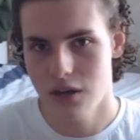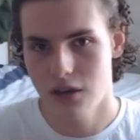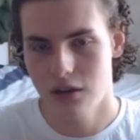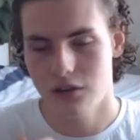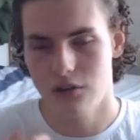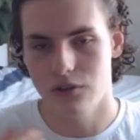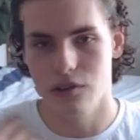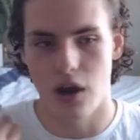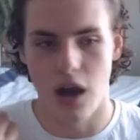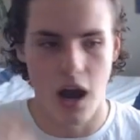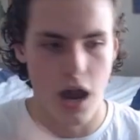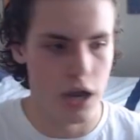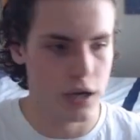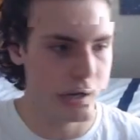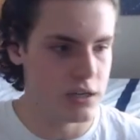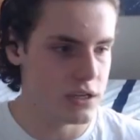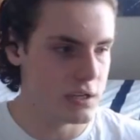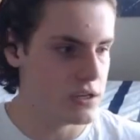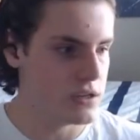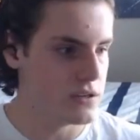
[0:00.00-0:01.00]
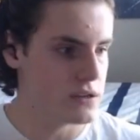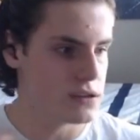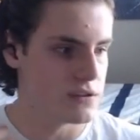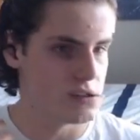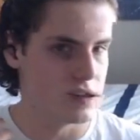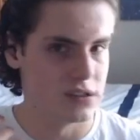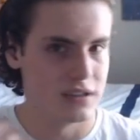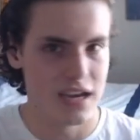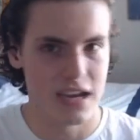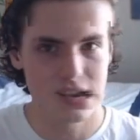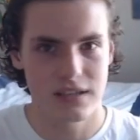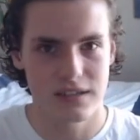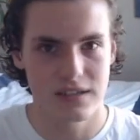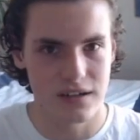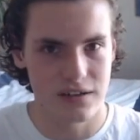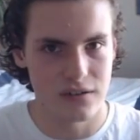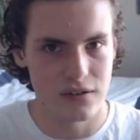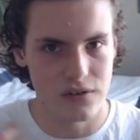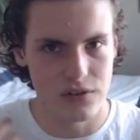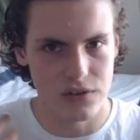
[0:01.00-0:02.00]
you know, IDEs and text
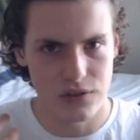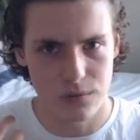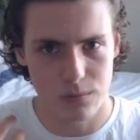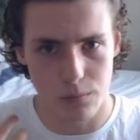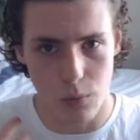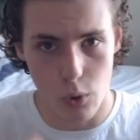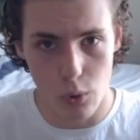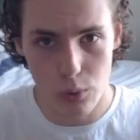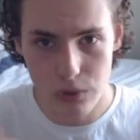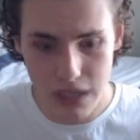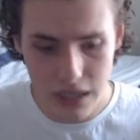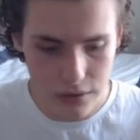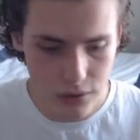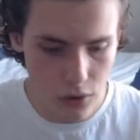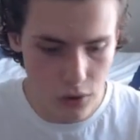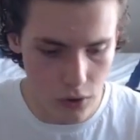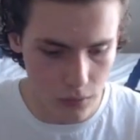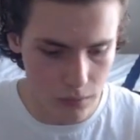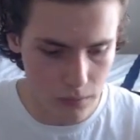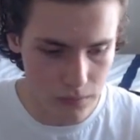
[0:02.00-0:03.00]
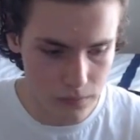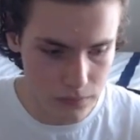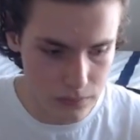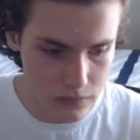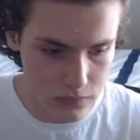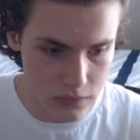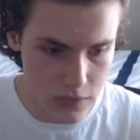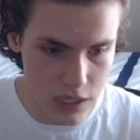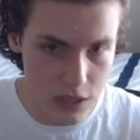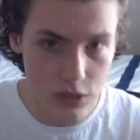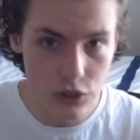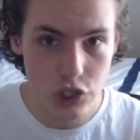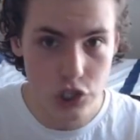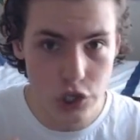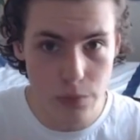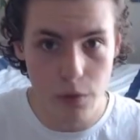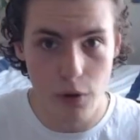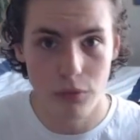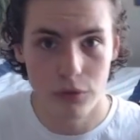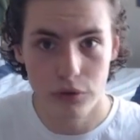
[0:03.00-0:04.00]
editors all day long, then you
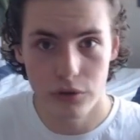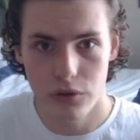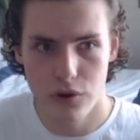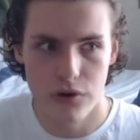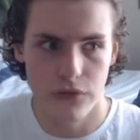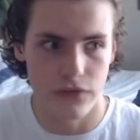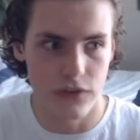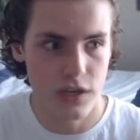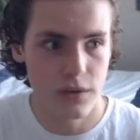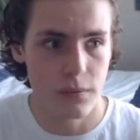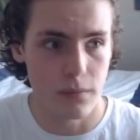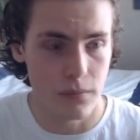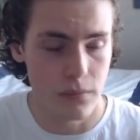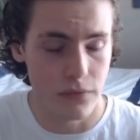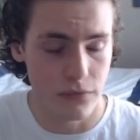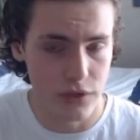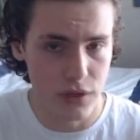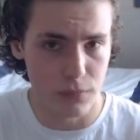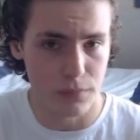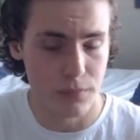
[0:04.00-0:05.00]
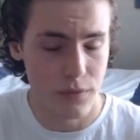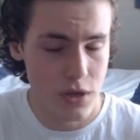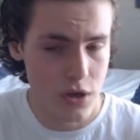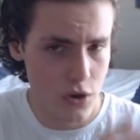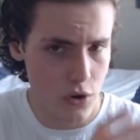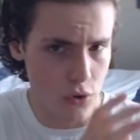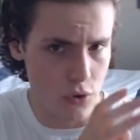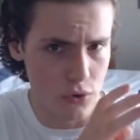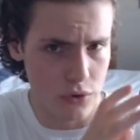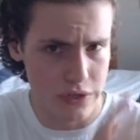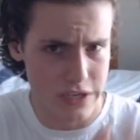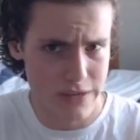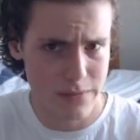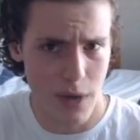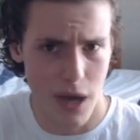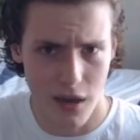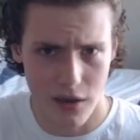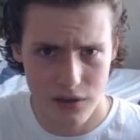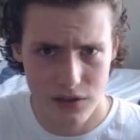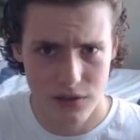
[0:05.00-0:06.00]
should probably learn Vim, Vim or
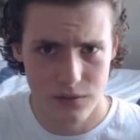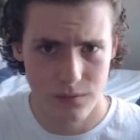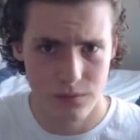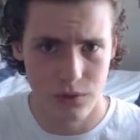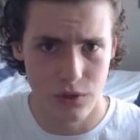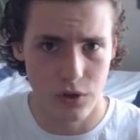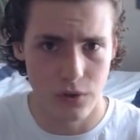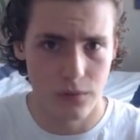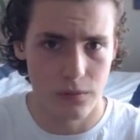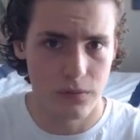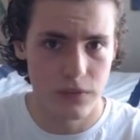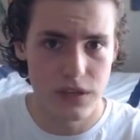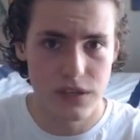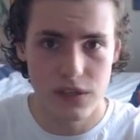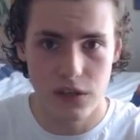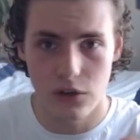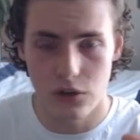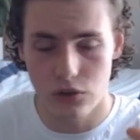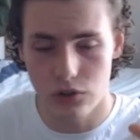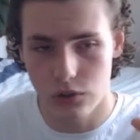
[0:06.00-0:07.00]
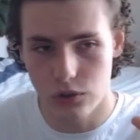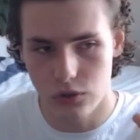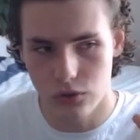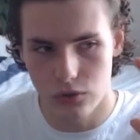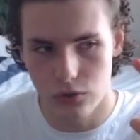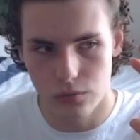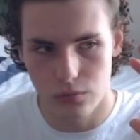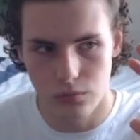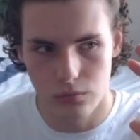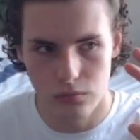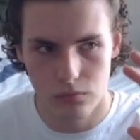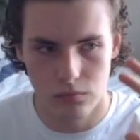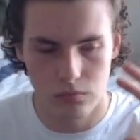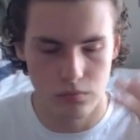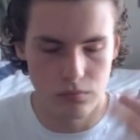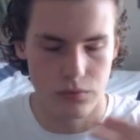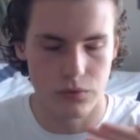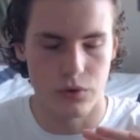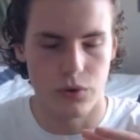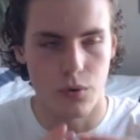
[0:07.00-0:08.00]
Emacs. You know, these are the two,
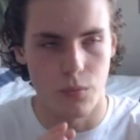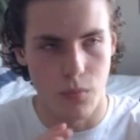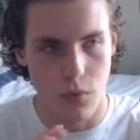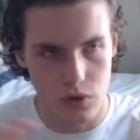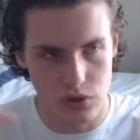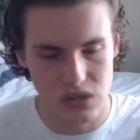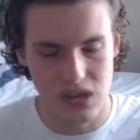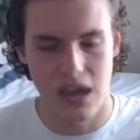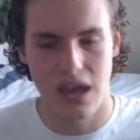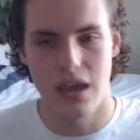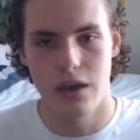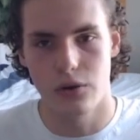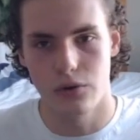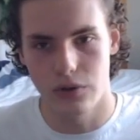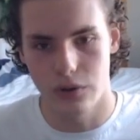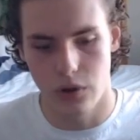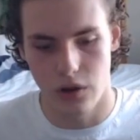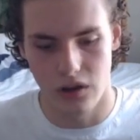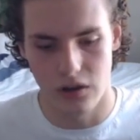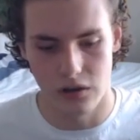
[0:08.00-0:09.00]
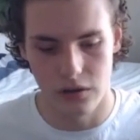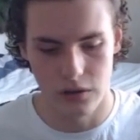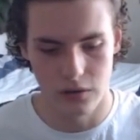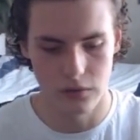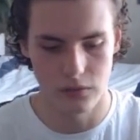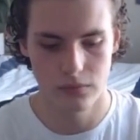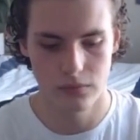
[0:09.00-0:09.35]
you know, most hailed uh,